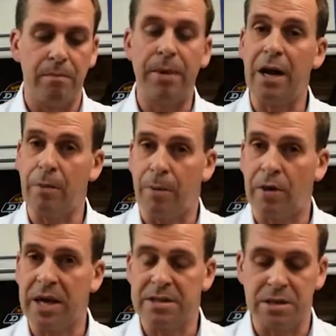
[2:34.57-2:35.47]
bellow
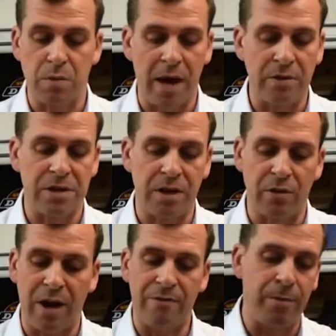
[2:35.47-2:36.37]
pockets as well, so
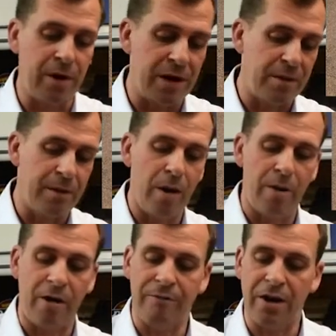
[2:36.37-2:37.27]
great for putting your
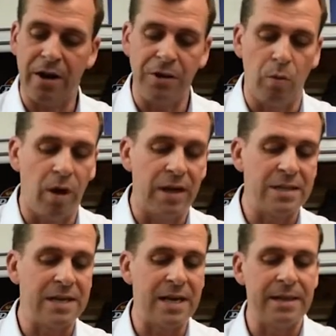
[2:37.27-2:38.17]
mobile phone, your
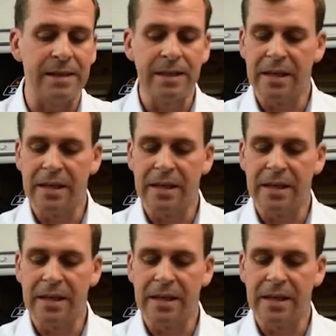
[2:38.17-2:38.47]
wallet in.